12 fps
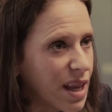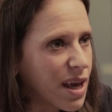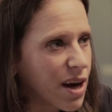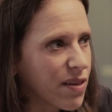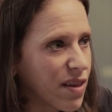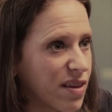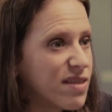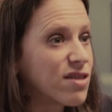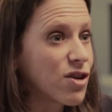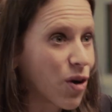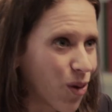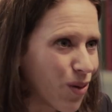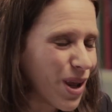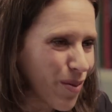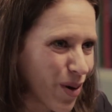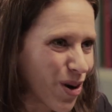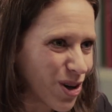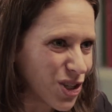clear that this is not only
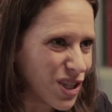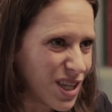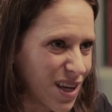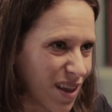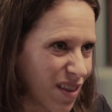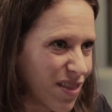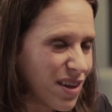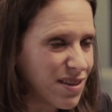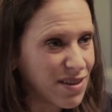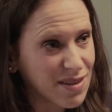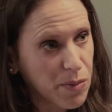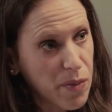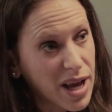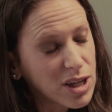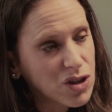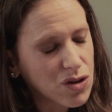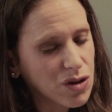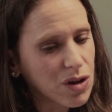about Argentina, that this is a
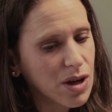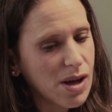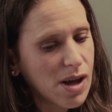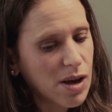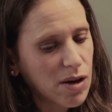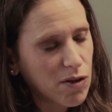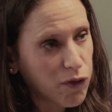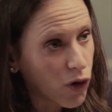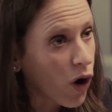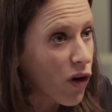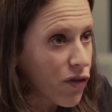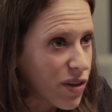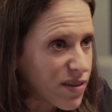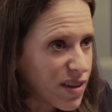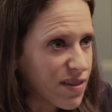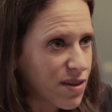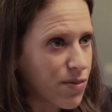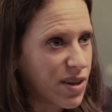major flaw of the
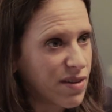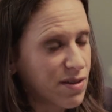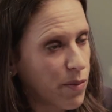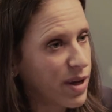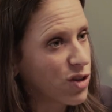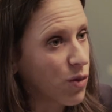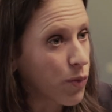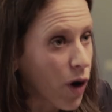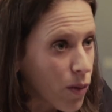system, this is a major